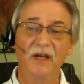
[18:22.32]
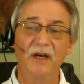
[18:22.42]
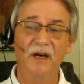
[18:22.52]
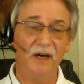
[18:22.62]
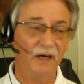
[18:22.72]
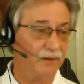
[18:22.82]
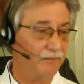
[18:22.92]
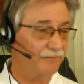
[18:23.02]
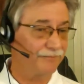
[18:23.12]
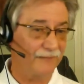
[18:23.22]

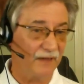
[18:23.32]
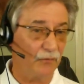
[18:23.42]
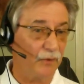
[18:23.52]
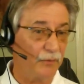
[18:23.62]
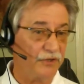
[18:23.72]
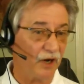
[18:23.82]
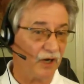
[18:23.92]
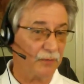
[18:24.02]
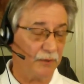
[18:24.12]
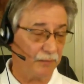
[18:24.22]
And we would talk
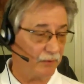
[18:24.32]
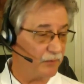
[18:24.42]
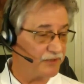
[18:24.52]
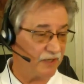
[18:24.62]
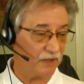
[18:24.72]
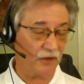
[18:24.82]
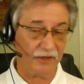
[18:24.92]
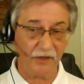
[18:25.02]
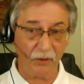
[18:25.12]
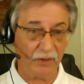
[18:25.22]
to people and we'd say,
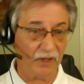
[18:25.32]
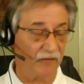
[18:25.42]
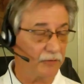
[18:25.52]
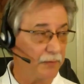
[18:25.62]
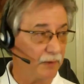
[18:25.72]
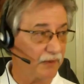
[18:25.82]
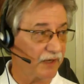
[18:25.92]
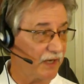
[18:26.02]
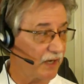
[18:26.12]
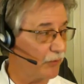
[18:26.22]
look, we'd love to be able to
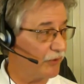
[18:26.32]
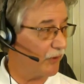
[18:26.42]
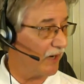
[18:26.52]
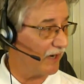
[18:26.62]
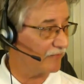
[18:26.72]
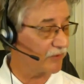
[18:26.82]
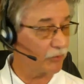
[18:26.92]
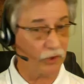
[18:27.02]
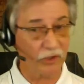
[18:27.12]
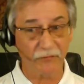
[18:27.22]
connect with you
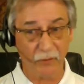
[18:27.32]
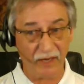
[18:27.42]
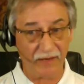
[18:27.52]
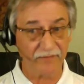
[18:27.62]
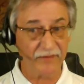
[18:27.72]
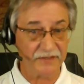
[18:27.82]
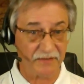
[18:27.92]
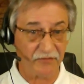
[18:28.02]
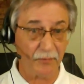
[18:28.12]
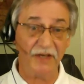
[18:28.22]
afterward. If we have this
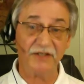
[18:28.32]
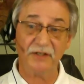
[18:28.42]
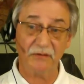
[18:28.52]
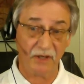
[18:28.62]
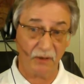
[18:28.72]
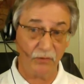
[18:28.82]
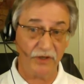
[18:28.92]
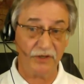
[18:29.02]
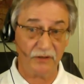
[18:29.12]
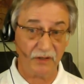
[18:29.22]
information, can
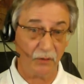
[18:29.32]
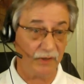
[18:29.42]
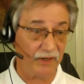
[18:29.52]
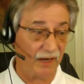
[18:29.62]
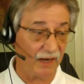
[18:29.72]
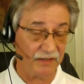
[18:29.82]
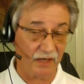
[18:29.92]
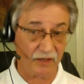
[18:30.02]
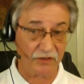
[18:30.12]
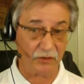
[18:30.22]
we
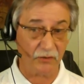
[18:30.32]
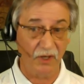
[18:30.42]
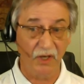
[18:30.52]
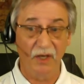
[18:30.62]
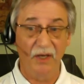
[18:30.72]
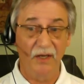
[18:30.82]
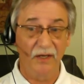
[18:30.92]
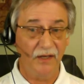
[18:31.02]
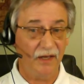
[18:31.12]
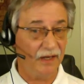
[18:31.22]
contact you?
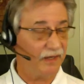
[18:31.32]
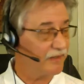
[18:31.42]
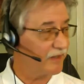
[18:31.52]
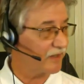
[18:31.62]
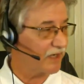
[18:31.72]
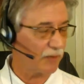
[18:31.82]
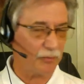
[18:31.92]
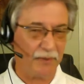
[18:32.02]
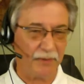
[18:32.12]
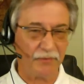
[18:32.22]
And a couple
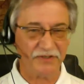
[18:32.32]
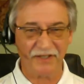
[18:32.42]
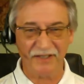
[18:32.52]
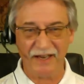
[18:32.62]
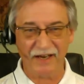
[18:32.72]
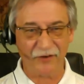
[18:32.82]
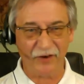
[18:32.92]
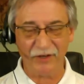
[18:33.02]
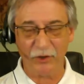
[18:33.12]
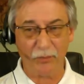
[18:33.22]
of people said, yeah,
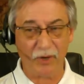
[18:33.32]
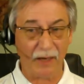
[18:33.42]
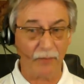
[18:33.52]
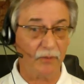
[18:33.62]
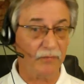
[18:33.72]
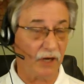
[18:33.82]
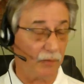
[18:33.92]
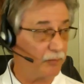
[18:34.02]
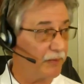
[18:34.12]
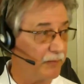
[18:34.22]
great, no problem. A
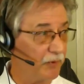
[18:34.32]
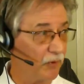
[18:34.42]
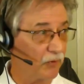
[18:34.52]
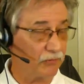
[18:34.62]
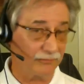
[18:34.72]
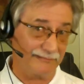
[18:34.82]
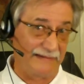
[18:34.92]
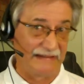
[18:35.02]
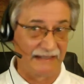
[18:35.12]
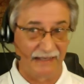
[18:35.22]
couple of people,
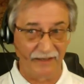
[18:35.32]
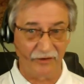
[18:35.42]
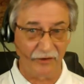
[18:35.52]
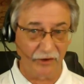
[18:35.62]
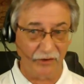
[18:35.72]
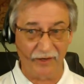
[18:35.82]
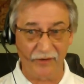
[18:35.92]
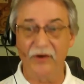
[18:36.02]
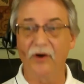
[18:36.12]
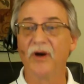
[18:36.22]
I don't
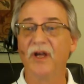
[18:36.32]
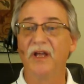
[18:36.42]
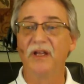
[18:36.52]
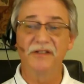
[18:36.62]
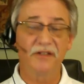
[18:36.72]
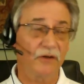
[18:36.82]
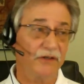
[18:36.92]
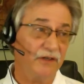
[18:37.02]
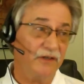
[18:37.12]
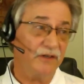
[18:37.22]
know. So,
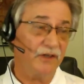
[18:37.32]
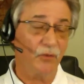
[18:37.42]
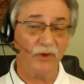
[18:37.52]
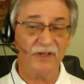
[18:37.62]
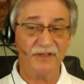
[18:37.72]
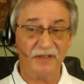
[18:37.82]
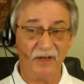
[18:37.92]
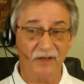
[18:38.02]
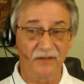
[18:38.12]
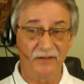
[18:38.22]
what do you
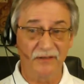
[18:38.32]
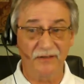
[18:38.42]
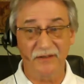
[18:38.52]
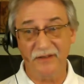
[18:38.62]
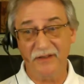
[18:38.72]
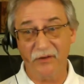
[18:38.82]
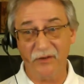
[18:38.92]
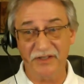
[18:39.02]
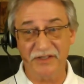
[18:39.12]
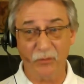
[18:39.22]
say? At
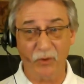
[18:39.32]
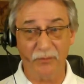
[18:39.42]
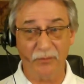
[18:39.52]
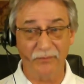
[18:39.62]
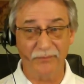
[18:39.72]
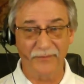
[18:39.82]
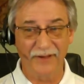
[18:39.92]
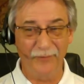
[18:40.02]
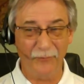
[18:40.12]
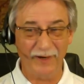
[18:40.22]
least in
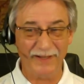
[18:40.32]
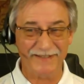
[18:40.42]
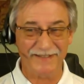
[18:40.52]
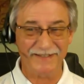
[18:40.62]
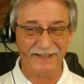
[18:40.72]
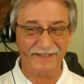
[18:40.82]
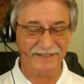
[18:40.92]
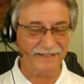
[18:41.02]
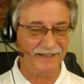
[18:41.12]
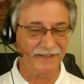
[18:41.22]
one instance, I
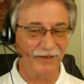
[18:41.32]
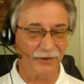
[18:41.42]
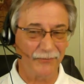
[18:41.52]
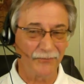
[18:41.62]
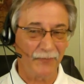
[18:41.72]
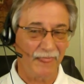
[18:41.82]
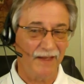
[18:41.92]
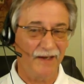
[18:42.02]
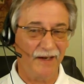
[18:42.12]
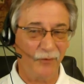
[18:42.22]
just said,
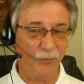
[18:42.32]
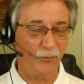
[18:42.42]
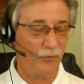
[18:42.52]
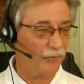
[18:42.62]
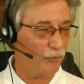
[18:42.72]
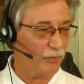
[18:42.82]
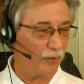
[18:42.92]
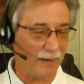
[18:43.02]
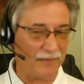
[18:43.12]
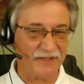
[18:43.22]
we
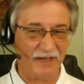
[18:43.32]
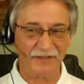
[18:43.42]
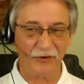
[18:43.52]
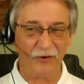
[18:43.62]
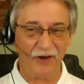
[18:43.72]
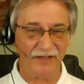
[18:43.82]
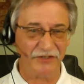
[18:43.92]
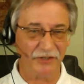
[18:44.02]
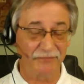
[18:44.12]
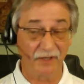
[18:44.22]
promise not to
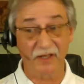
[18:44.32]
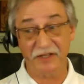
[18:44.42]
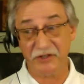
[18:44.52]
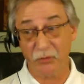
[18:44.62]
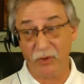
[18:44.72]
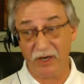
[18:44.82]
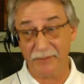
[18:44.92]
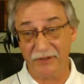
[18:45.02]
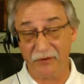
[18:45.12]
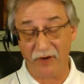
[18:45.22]
harass you unless you want to
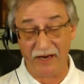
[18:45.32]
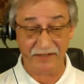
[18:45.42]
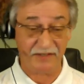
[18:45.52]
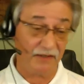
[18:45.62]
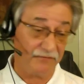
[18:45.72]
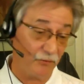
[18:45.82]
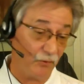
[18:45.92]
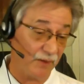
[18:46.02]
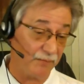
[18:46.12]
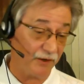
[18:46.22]
be harassed. And if you
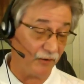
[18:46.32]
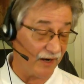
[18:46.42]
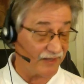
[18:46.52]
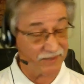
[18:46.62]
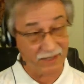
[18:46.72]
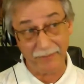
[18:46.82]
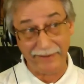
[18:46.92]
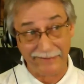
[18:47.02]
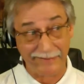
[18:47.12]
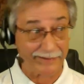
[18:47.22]
want to be harassed, and I may
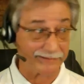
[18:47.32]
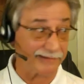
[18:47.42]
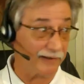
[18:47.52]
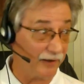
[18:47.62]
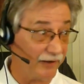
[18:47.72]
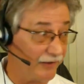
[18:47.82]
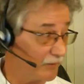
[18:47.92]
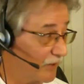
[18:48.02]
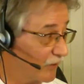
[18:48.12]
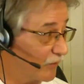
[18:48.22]
not actually call you, I'm
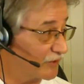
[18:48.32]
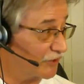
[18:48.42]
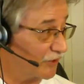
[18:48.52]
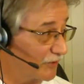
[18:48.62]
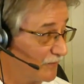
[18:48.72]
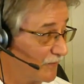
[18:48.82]
not quite sure.